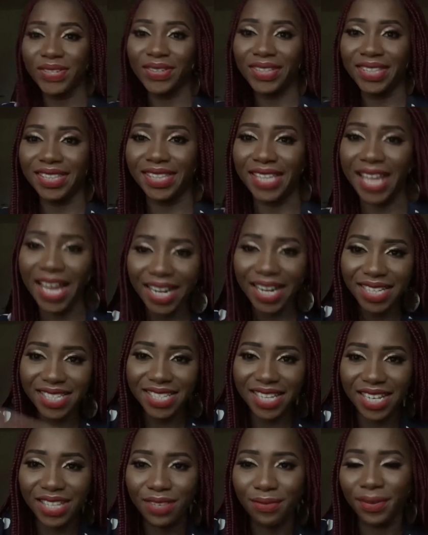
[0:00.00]
that is
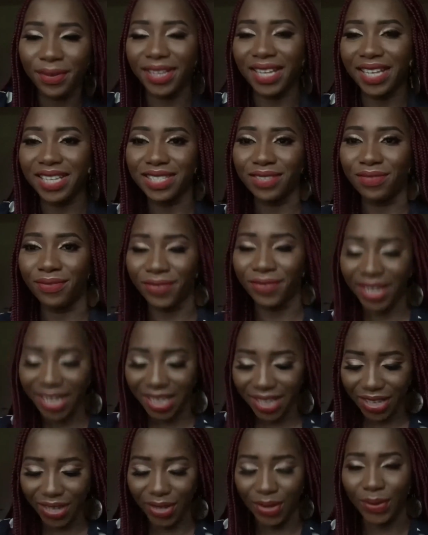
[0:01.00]
it for this
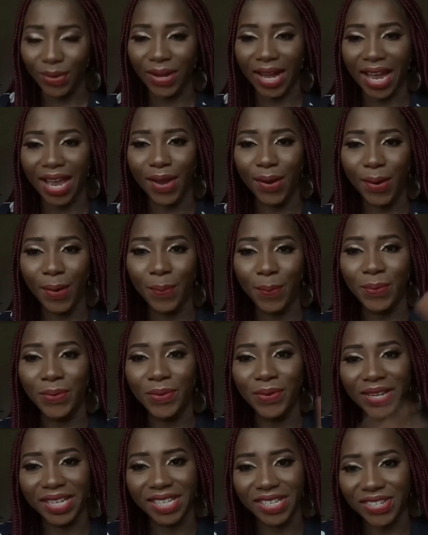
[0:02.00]
video. I hope you
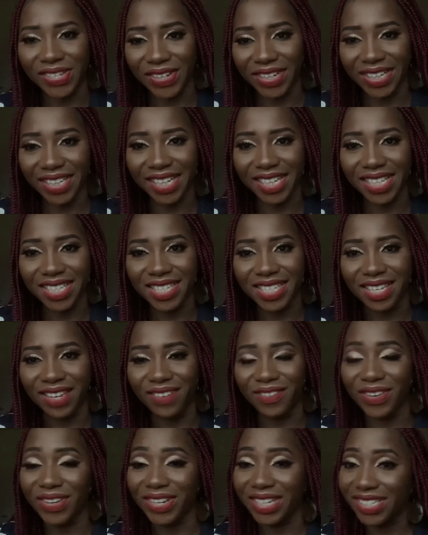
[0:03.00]
enjoyed it. If
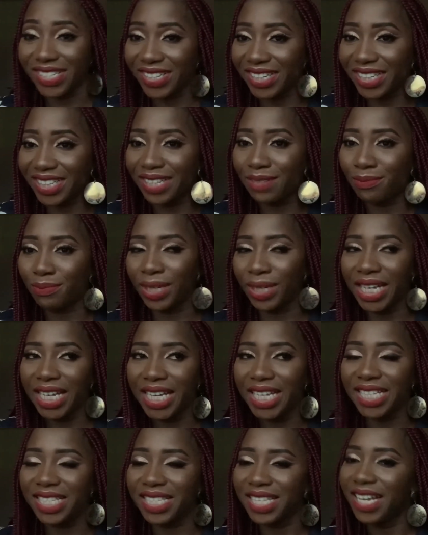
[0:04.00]
you enjoyed it,
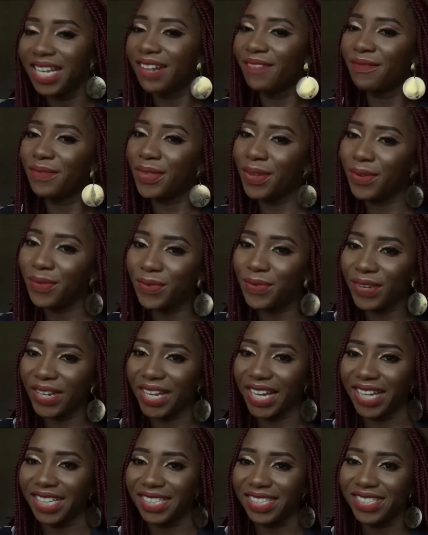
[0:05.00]
please don't
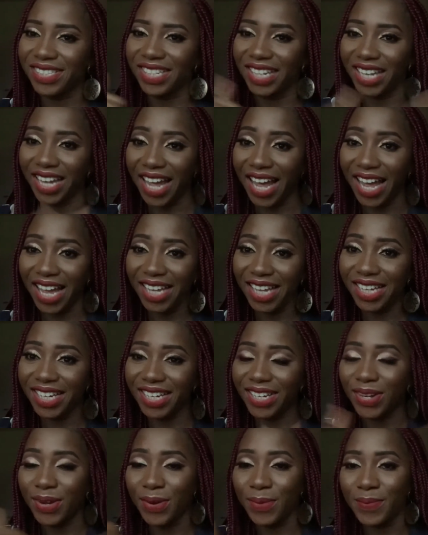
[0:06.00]
forget to like,
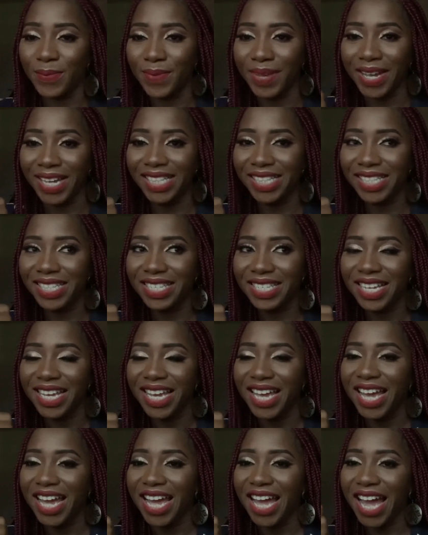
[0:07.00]
comment,
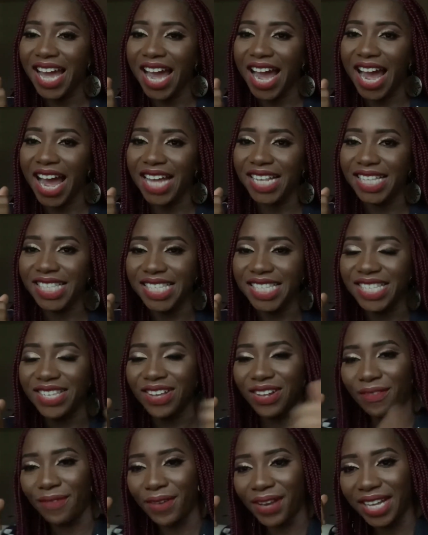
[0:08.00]
and
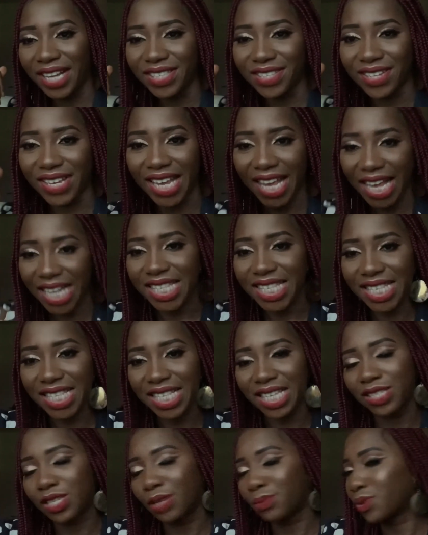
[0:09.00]
don't forget to hit the
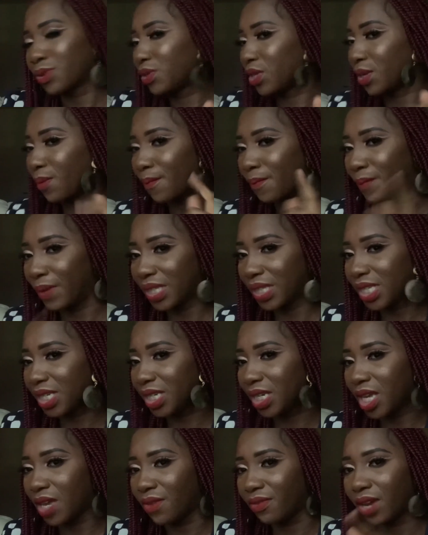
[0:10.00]
subscription button
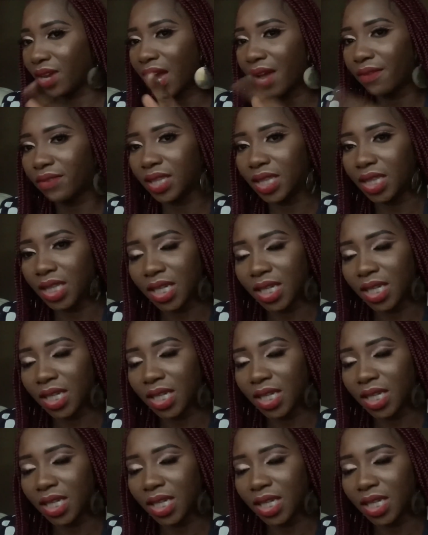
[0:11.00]
if you haven't done